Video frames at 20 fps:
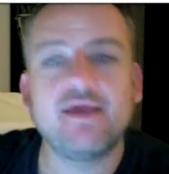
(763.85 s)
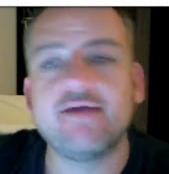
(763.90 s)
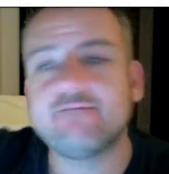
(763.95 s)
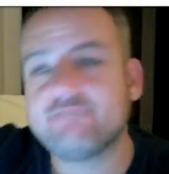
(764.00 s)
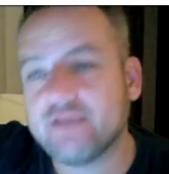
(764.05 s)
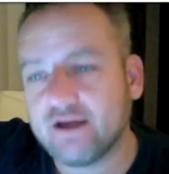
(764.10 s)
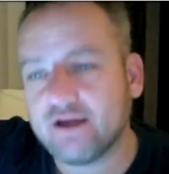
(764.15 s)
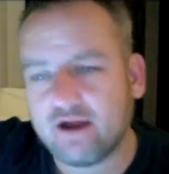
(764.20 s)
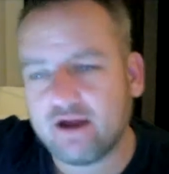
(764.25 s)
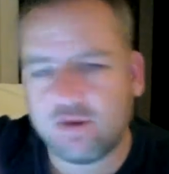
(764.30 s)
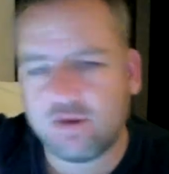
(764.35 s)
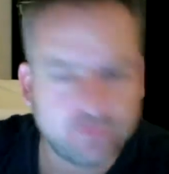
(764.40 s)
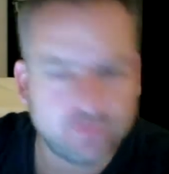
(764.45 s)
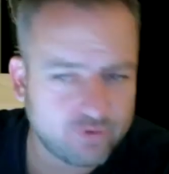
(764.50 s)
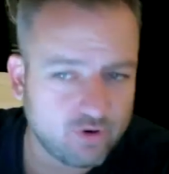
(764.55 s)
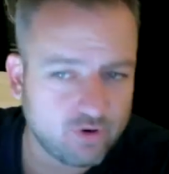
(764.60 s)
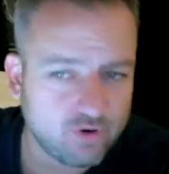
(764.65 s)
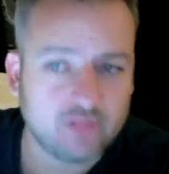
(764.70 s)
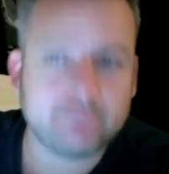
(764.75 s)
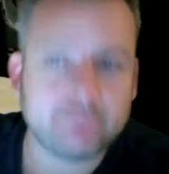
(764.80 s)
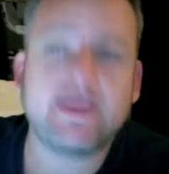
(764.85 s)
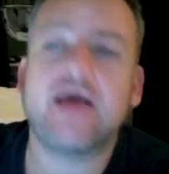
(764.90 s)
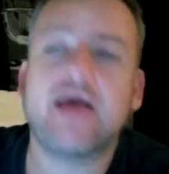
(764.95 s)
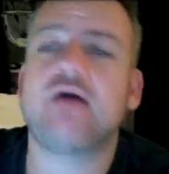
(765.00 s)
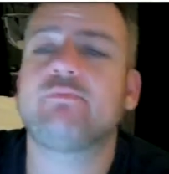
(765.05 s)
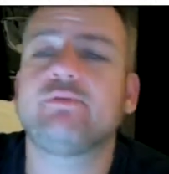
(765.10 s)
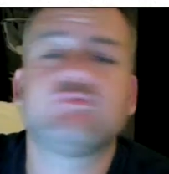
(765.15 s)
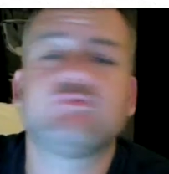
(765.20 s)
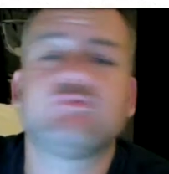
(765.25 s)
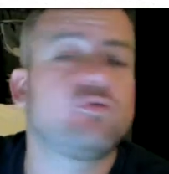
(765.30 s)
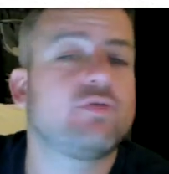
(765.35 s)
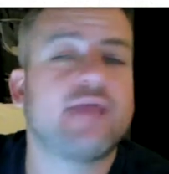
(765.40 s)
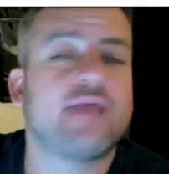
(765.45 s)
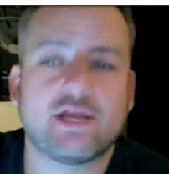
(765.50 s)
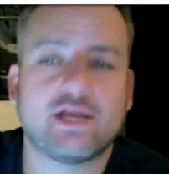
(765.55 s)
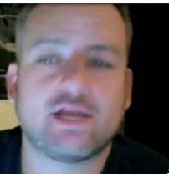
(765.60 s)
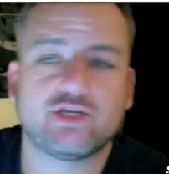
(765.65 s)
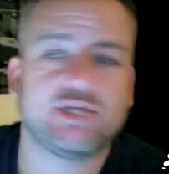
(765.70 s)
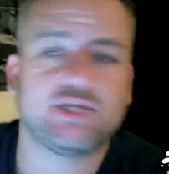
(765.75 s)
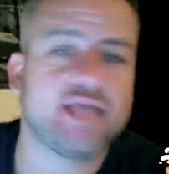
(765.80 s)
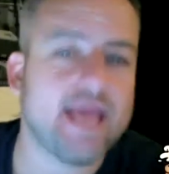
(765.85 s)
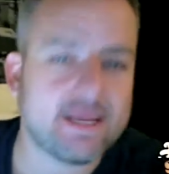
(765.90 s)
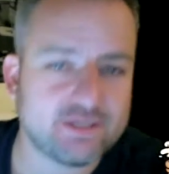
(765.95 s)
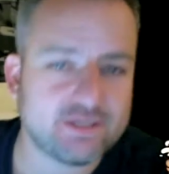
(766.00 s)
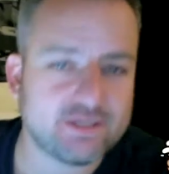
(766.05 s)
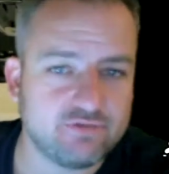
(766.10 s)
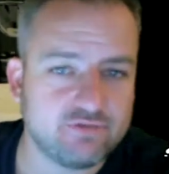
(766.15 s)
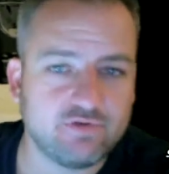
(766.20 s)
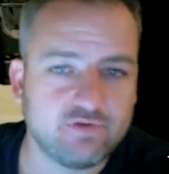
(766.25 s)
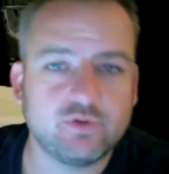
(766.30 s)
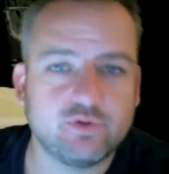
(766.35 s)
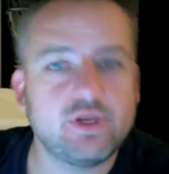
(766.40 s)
figure out what they're all about before they actually cast their vote.